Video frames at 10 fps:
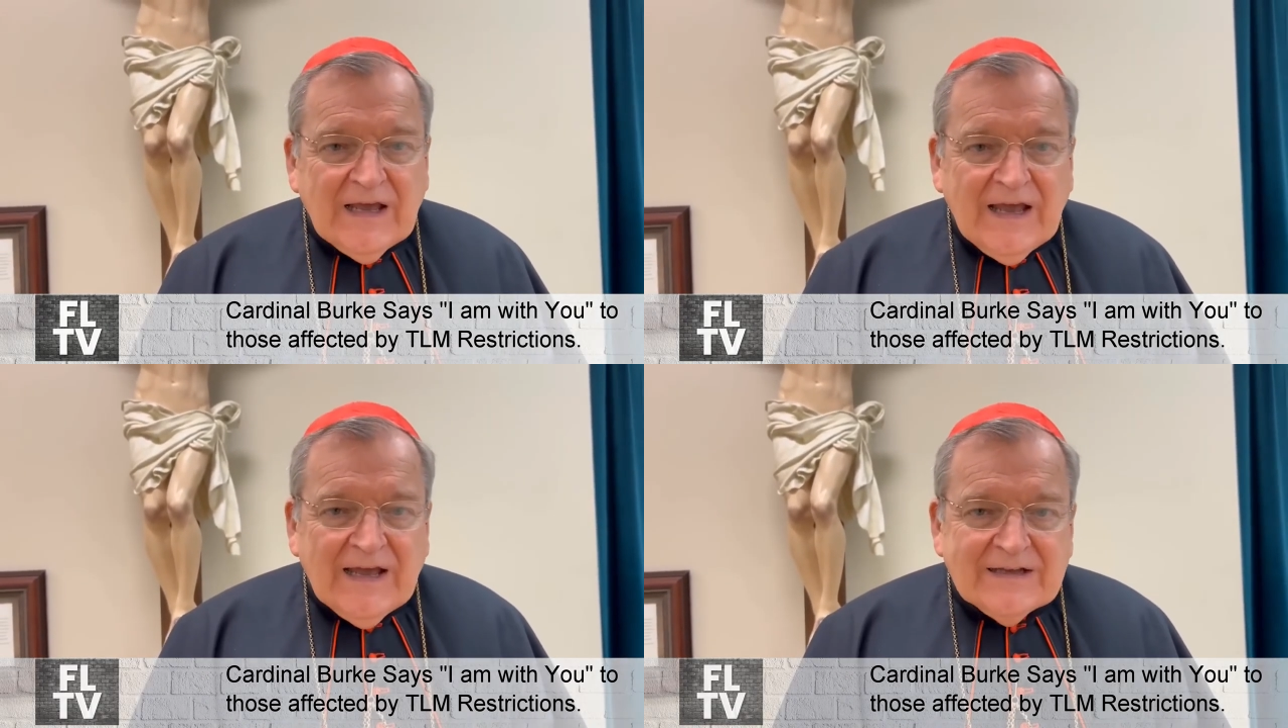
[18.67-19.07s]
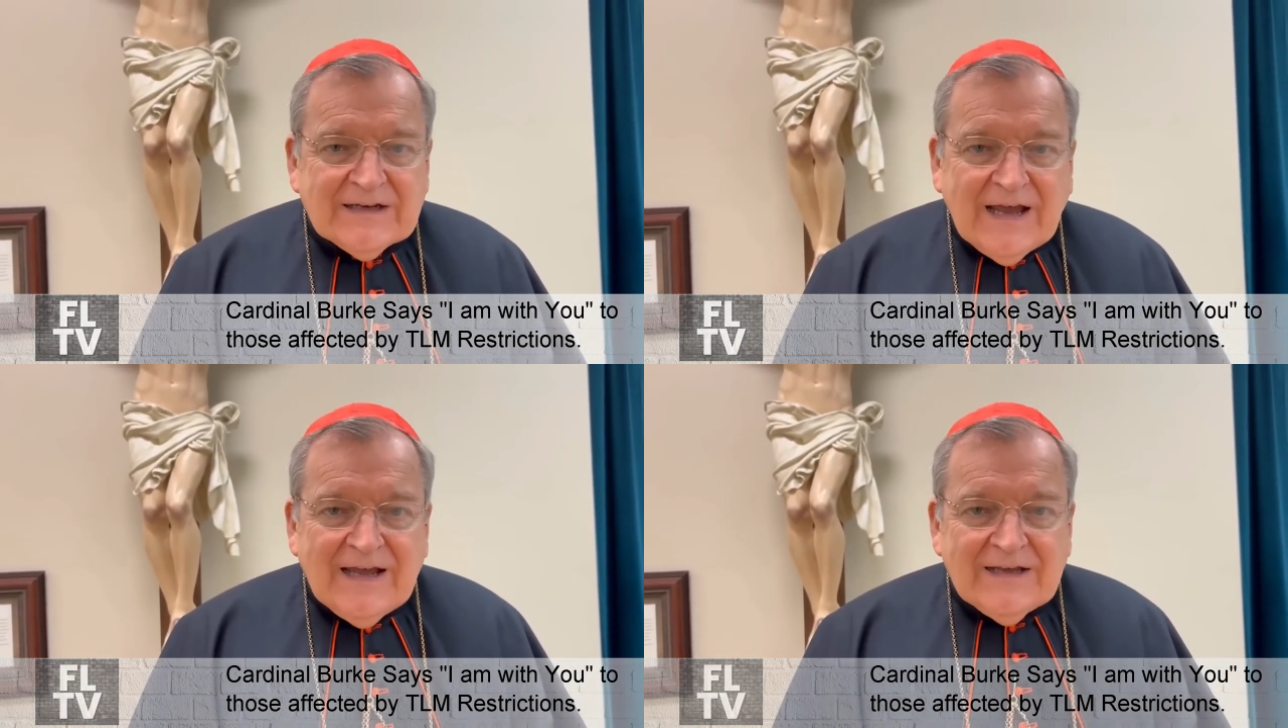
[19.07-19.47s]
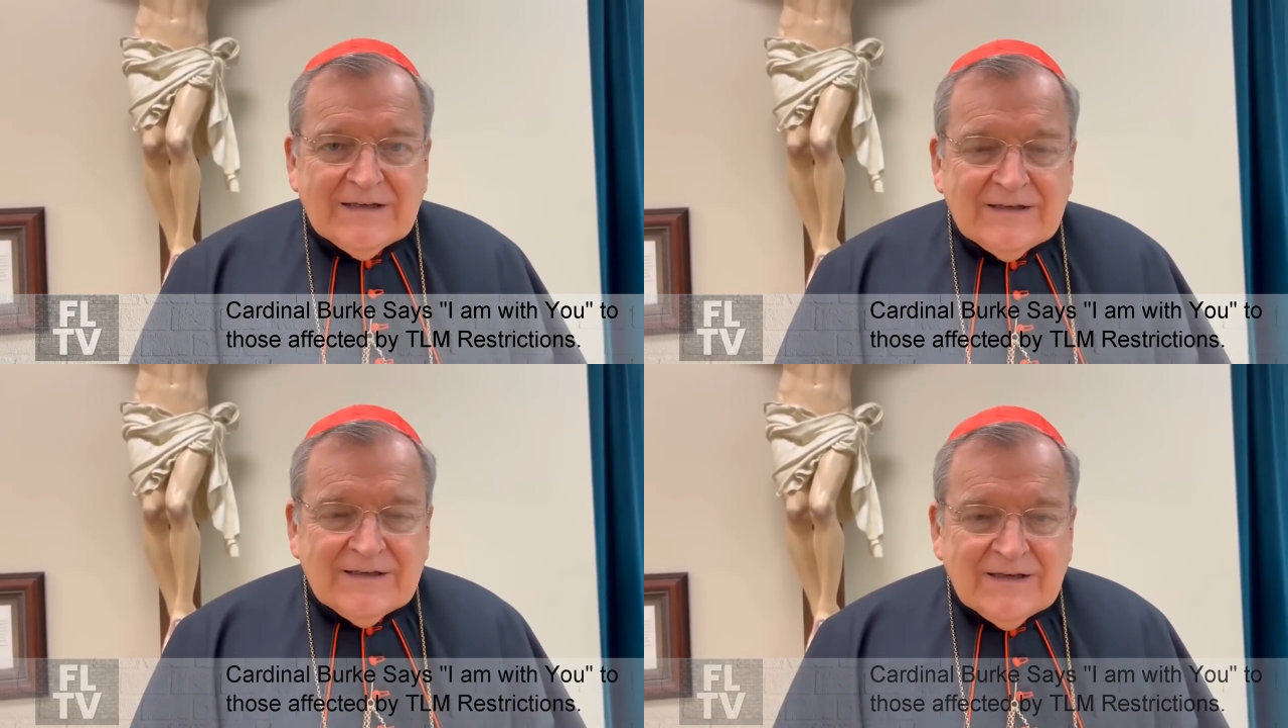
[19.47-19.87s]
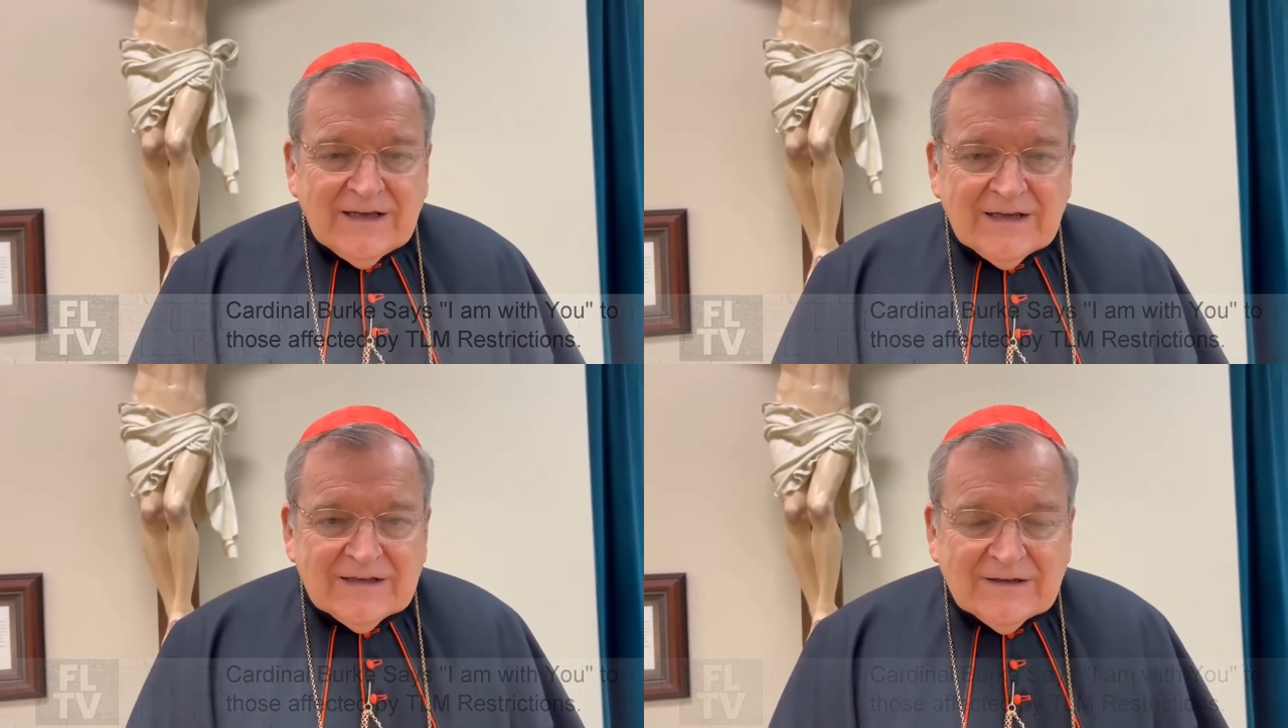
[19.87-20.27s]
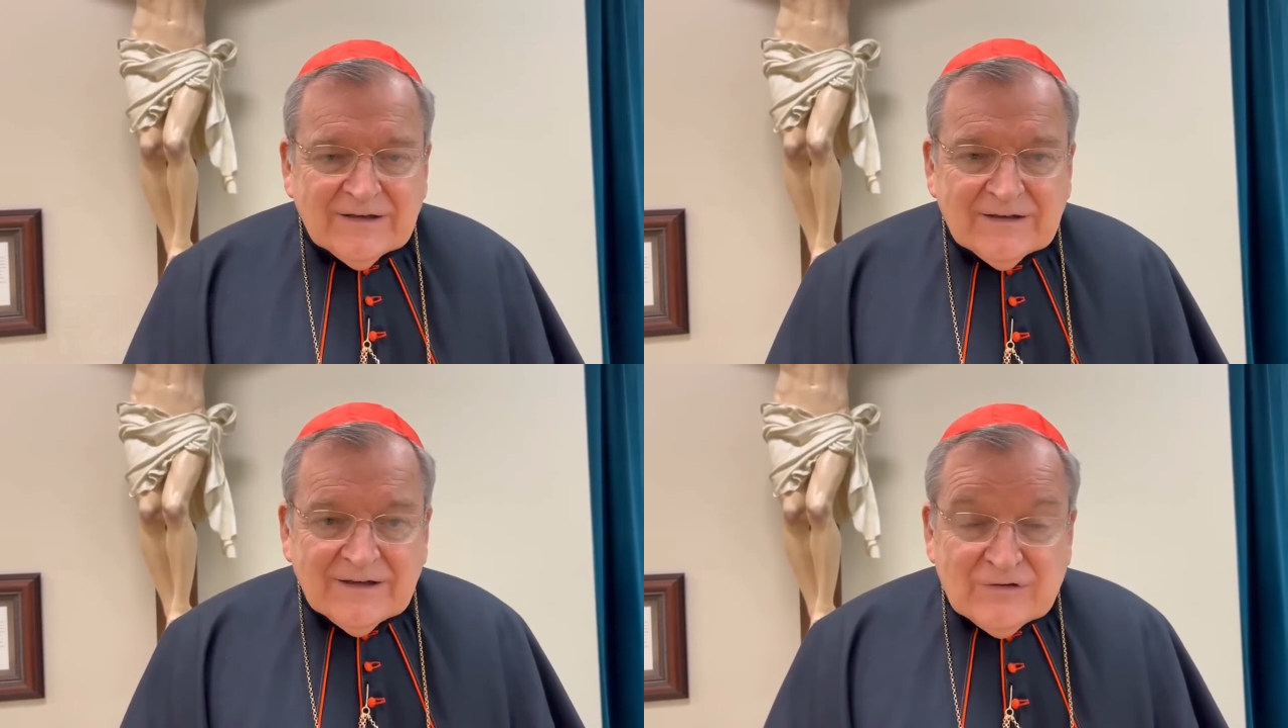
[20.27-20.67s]
And
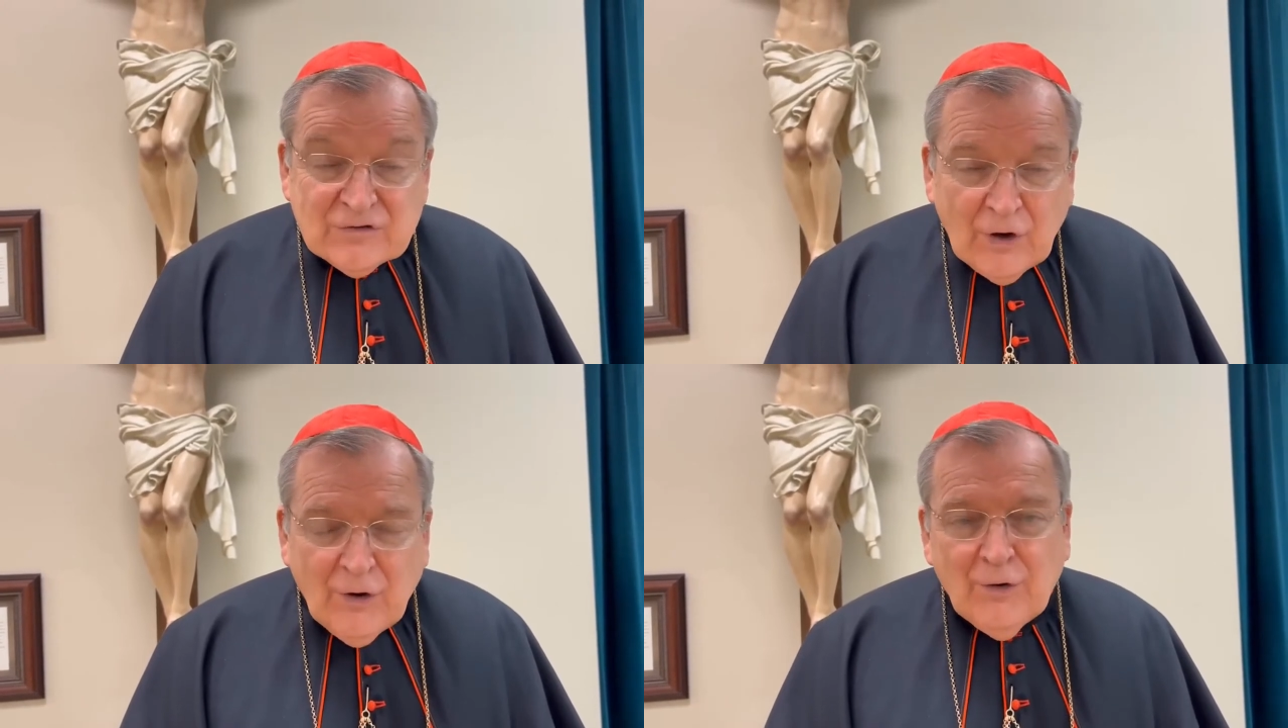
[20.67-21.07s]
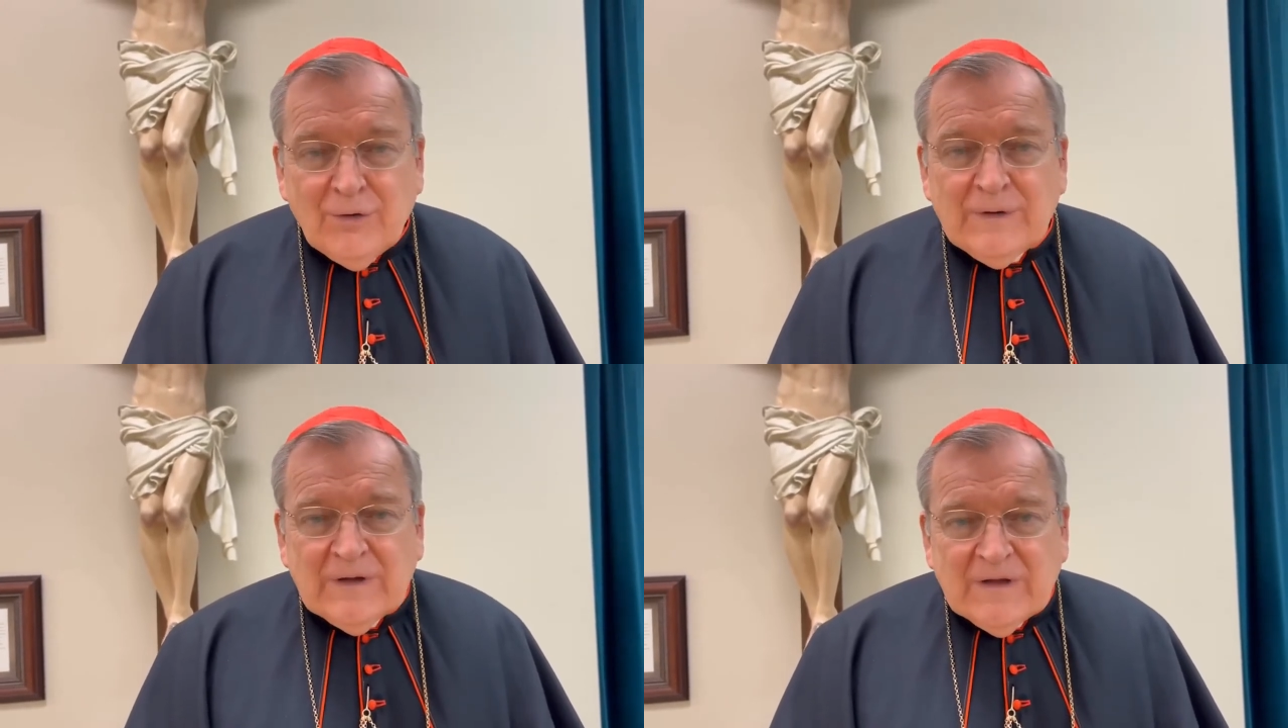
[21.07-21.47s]
I know